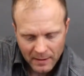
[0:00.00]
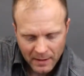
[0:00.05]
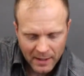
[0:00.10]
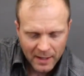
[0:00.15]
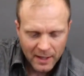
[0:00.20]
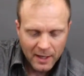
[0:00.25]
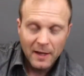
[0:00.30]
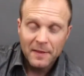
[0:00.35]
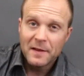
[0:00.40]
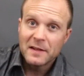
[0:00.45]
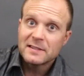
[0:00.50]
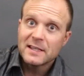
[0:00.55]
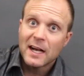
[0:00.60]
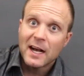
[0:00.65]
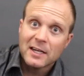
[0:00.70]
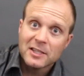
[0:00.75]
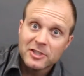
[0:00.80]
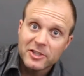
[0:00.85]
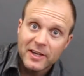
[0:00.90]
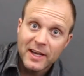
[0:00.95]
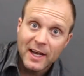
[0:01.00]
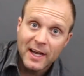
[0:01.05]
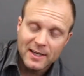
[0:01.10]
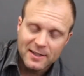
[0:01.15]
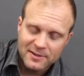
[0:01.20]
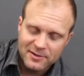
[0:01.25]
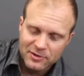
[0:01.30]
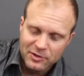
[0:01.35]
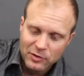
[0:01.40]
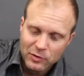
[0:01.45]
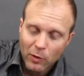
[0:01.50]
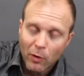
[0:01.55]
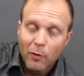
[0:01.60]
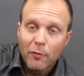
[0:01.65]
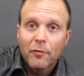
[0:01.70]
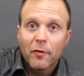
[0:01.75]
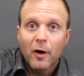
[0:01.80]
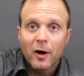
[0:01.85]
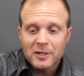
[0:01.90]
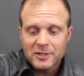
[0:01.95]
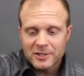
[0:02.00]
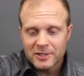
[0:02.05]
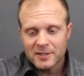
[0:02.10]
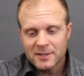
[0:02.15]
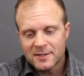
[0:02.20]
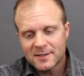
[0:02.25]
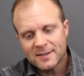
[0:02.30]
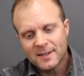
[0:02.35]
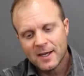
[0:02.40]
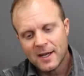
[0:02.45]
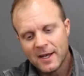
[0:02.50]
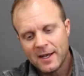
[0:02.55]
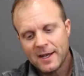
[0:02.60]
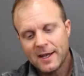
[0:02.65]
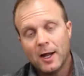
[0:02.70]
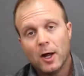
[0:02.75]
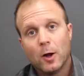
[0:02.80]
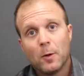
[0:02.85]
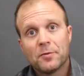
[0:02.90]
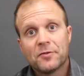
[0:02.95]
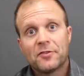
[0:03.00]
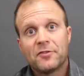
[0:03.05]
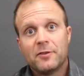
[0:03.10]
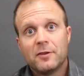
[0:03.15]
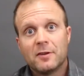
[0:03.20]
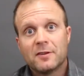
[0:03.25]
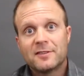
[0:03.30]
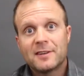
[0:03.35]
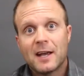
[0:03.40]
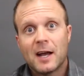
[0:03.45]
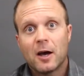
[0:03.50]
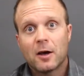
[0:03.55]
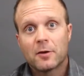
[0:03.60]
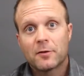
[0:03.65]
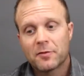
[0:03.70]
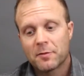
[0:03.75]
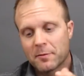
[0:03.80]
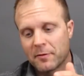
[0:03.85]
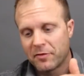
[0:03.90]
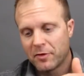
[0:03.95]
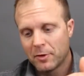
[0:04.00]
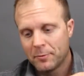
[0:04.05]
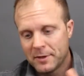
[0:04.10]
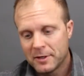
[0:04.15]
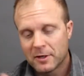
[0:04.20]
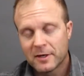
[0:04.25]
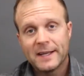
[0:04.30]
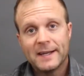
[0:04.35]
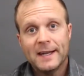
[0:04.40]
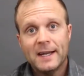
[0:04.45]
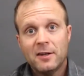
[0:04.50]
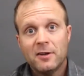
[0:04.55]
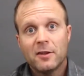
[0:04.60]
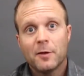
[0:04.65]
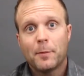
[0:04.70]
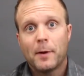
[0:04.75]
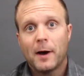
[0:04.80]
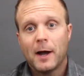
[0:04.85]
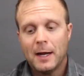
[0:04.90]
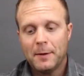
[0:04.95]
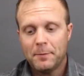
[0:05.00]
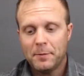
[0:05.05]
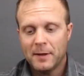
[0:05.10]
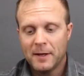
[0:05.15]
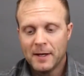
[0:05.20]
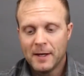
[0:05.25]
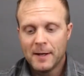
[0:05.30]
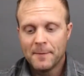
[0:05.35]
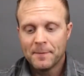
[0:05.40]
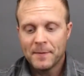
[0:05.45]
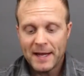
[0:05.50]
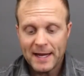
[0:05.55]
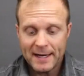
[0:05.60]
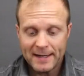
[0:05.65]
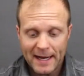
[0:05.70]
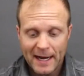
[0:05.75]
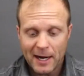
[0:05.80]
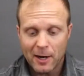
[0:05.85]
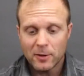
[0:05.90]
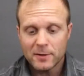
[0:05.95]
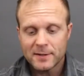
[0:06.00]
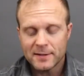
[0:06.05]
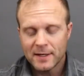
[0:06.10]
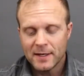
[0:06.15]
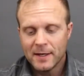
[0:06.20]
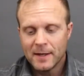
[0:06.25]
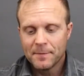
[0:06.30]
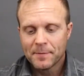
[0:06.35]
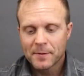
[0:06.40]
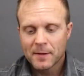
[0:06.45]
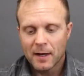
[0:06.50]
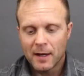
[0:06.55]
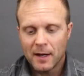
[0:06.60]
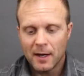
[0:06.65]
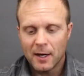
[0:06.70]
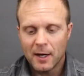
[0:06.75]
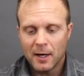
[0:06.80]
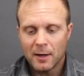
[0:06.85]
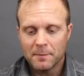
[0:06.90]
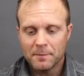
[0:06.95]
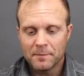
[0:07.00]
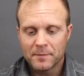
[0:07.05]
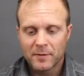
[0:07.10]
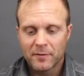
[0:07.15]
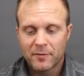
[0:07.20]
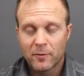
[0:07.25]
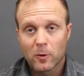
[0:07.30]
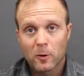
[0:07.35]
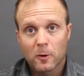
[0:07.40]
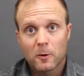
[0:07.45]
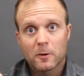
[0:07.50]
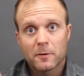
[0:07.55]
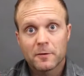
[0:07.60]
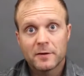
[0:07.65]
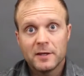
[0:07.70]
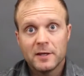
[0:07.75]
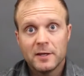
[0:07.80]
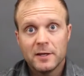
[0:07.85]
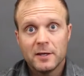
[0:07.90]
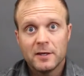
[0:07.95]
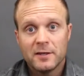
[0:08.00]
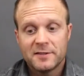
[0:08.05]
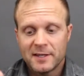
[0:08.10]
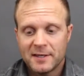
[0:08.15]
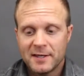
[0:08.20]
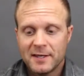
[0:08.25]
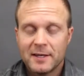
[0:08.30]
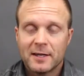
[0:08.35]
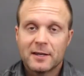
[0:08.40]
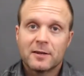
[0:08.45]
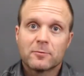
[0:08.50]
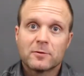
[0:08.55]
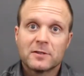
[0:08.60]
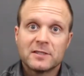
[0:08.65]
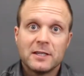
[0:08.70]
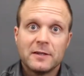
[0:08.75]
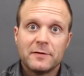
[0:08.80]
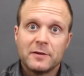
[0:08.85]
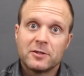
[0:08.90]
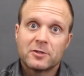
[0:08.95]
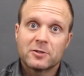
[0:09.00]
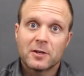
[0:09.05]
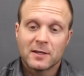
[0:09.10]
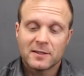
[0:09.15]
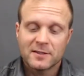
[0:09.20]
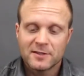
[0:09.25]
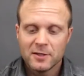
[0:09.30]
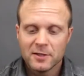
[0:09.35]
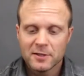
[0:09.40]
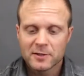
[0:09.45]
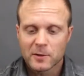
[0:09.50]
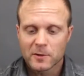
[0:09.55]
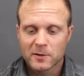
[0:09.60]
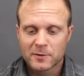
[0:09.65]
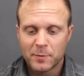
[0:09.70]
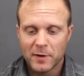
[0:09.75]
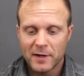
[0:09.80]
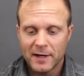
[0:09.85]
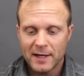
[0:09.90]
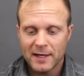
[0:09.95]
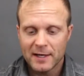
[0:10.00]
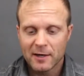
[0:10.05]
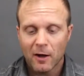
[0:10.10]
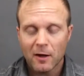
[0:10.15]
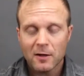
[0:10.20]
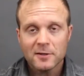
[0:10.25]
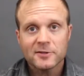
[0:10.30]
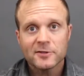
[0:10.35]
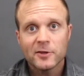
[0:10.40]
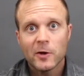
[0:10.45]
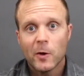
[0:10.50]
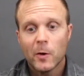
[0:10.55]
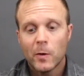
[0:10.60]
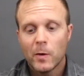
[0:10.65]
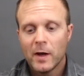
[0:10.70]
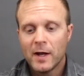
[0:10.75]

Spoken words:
And this actually has dual functions. It helps the sound from the flow meter get into the pipe and out for the sending and receiving transducers, but it also